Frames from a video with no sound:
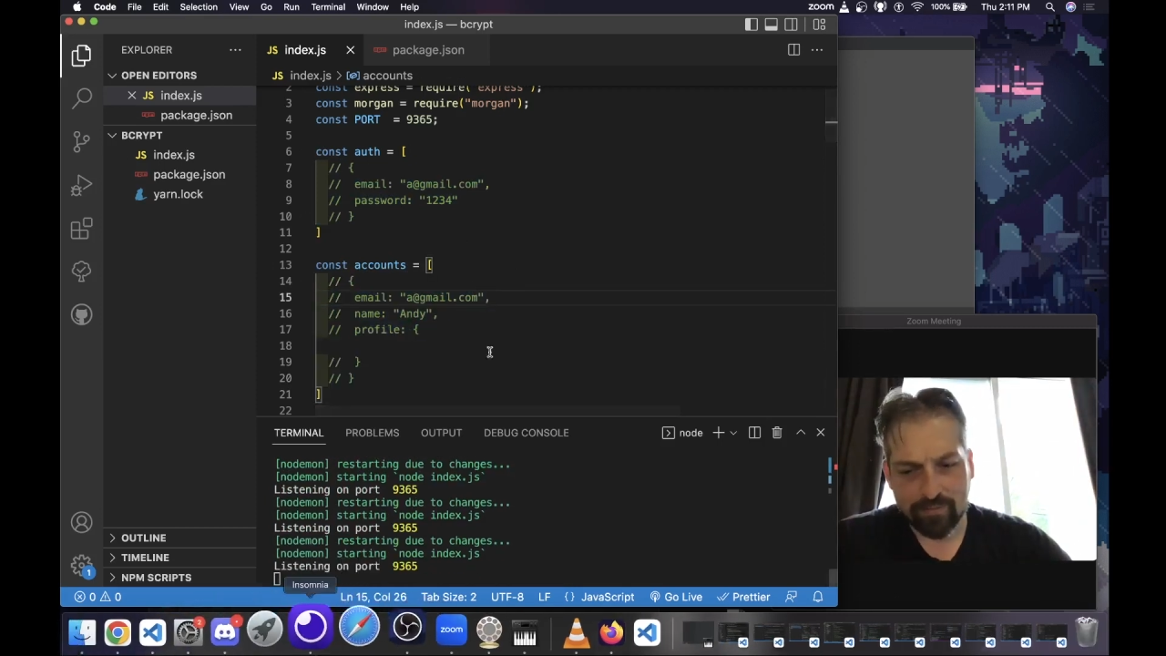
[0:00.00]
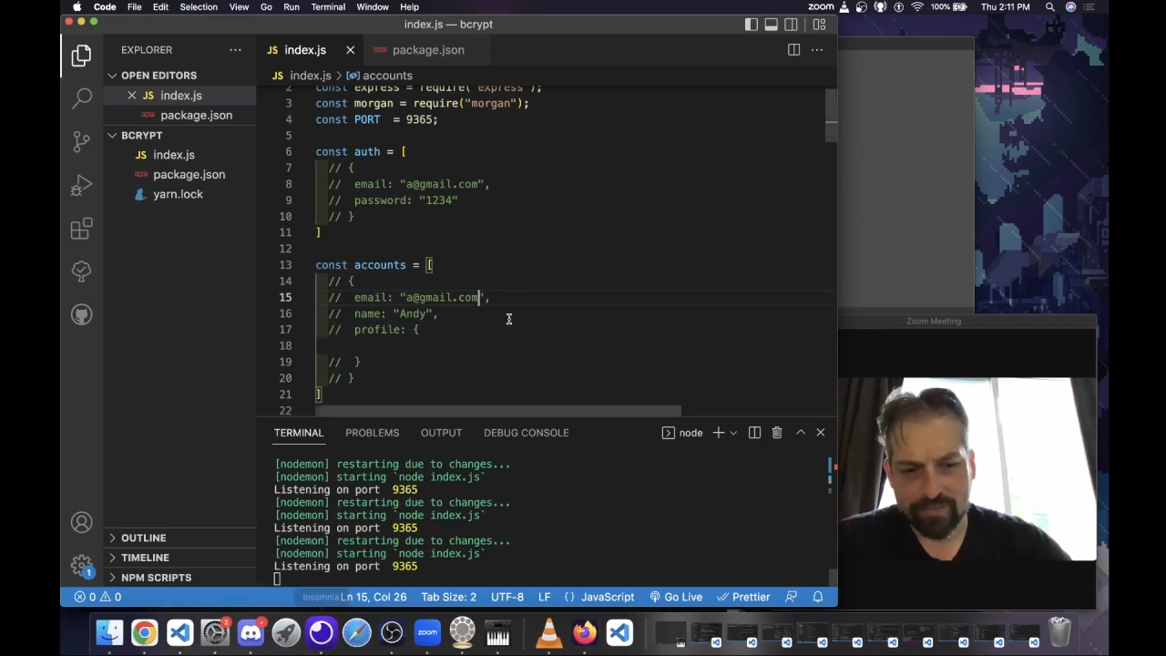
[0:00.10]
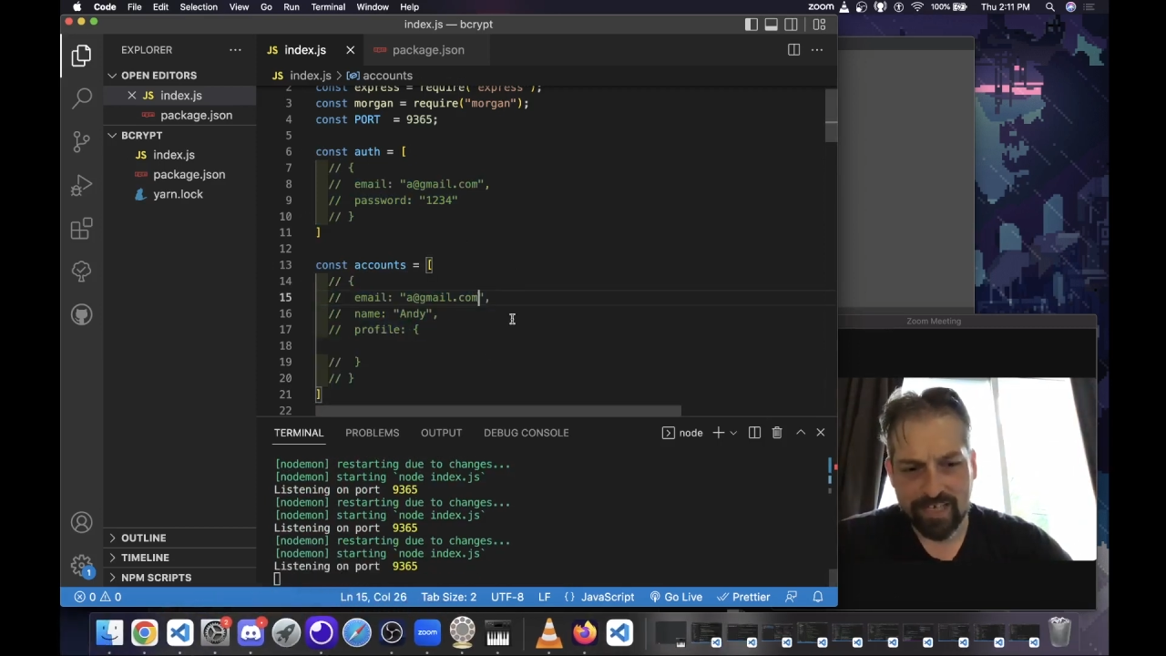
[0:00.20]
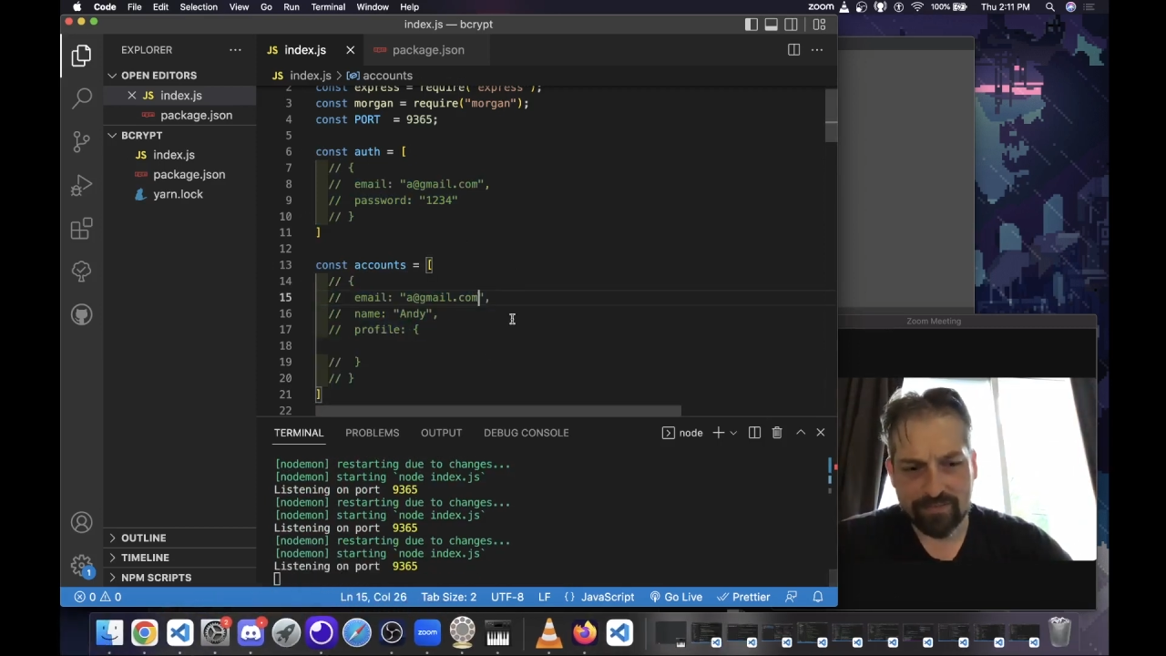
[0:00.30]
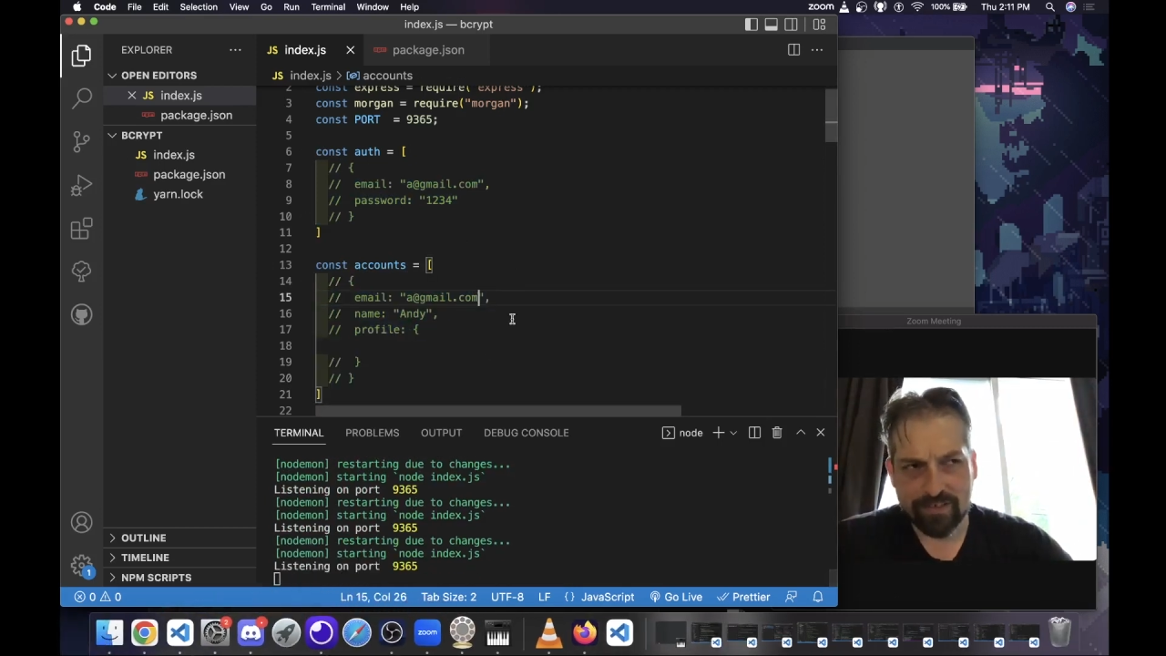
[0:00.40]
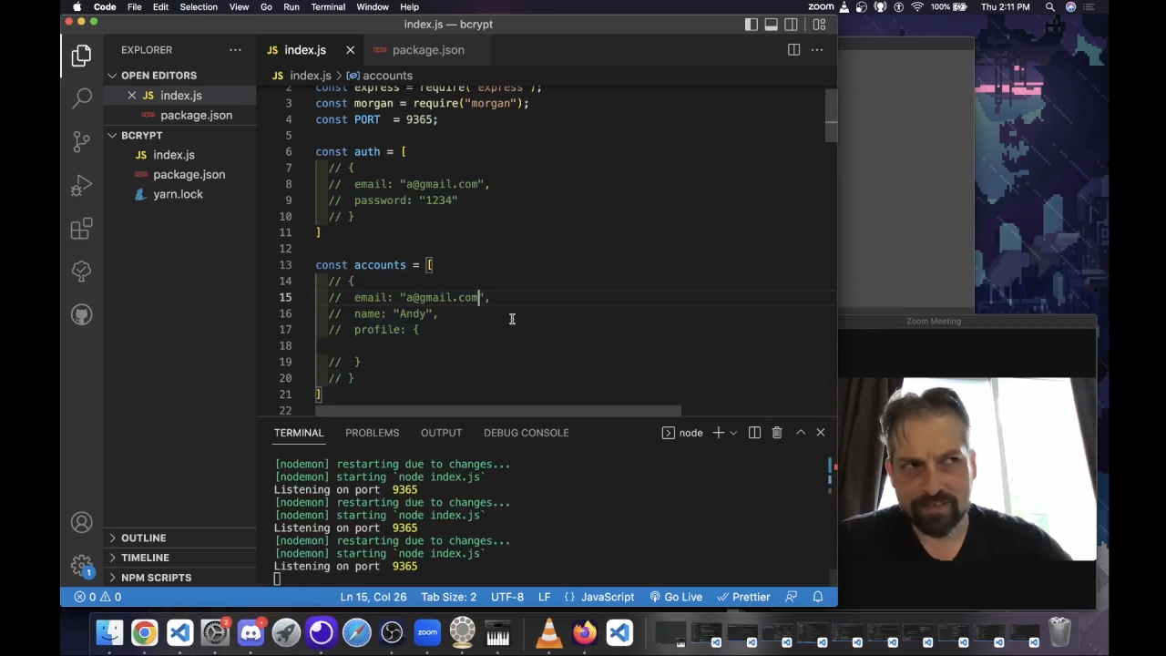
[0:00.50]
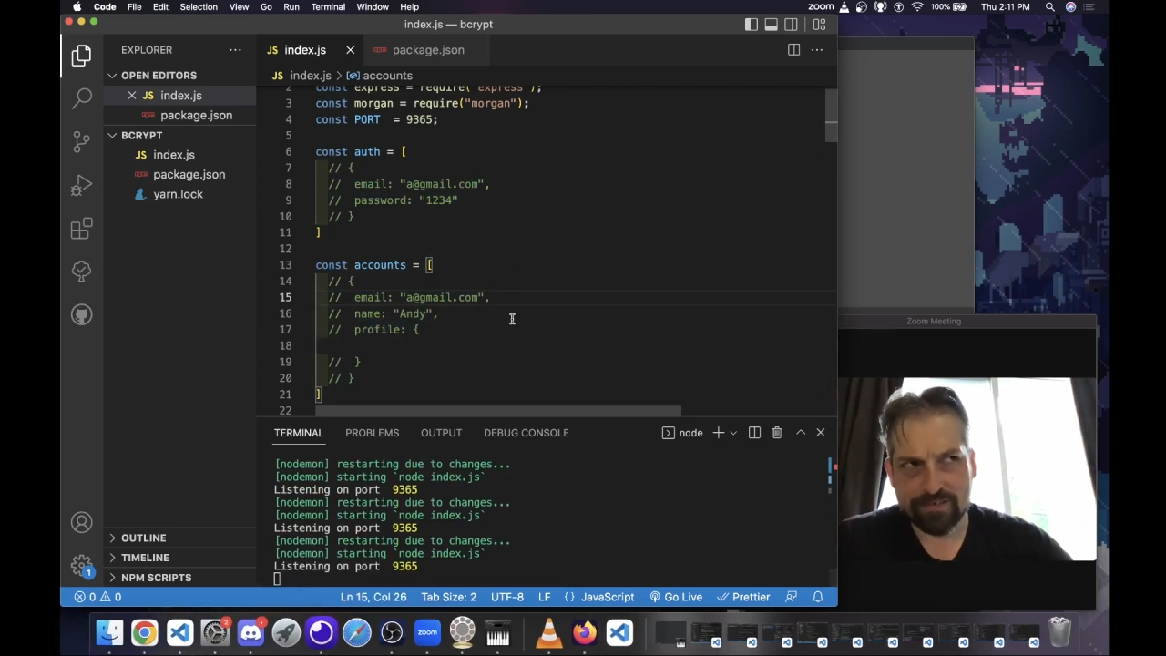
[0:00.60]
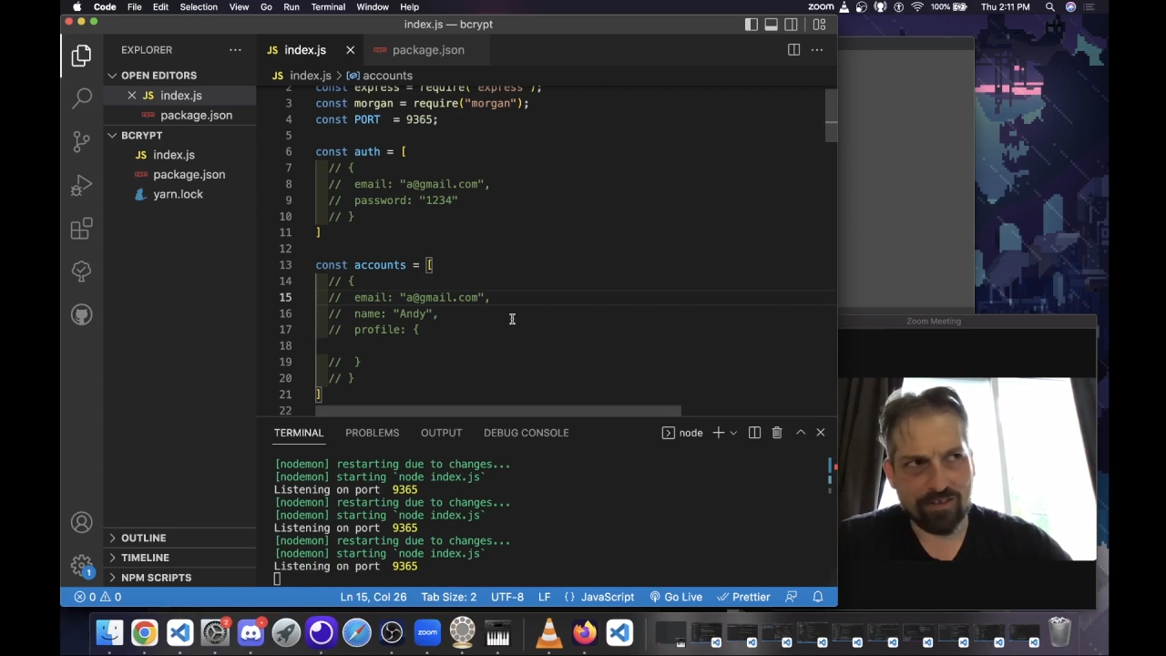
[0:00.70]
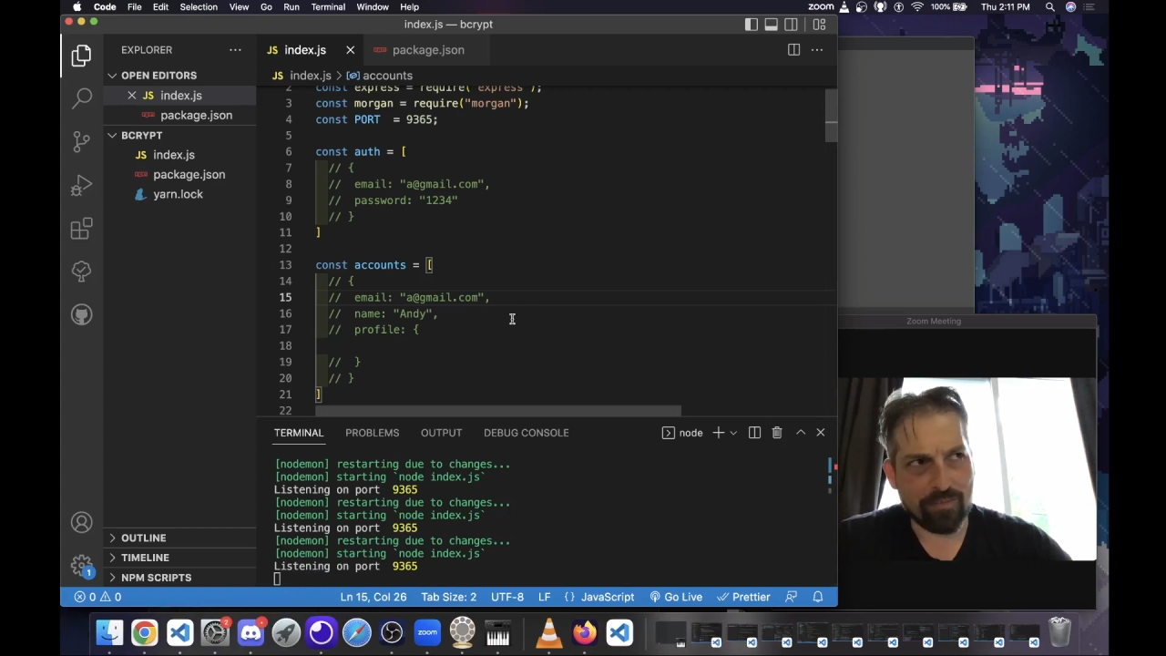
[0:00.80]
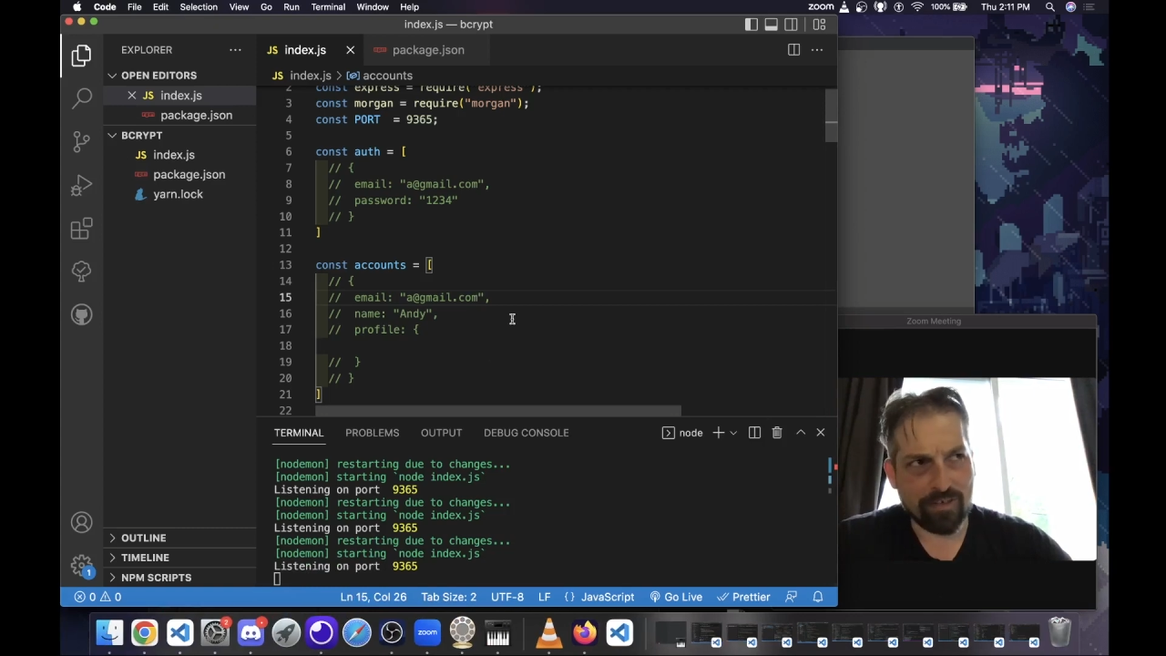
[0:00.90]
saved in
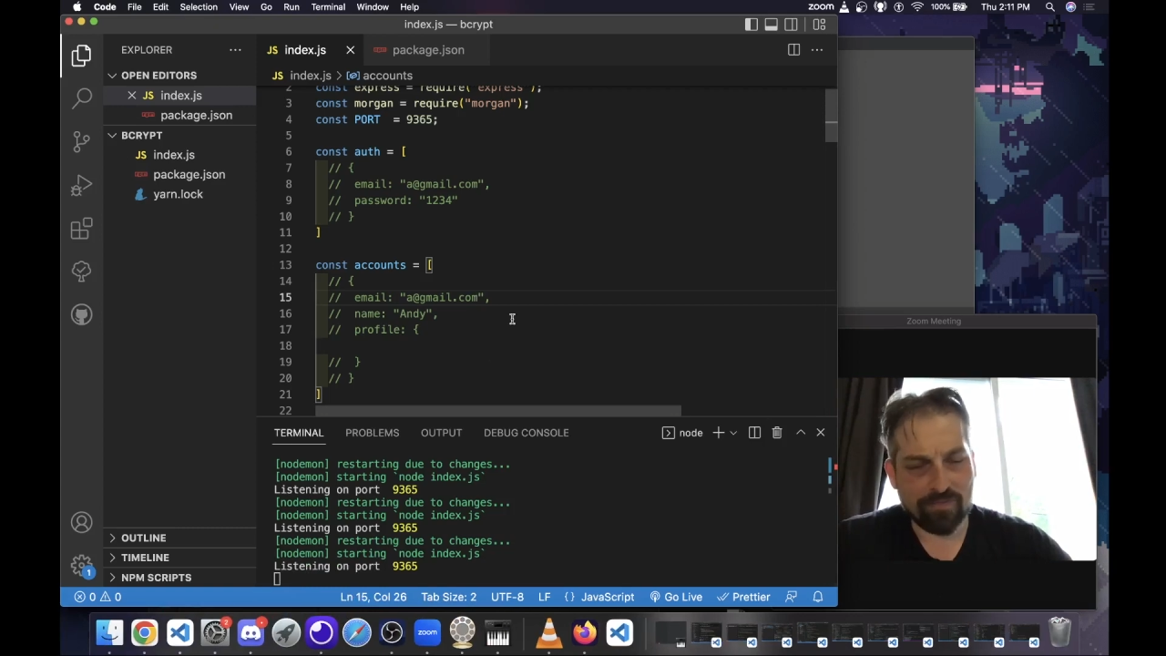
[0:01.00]
Insomnia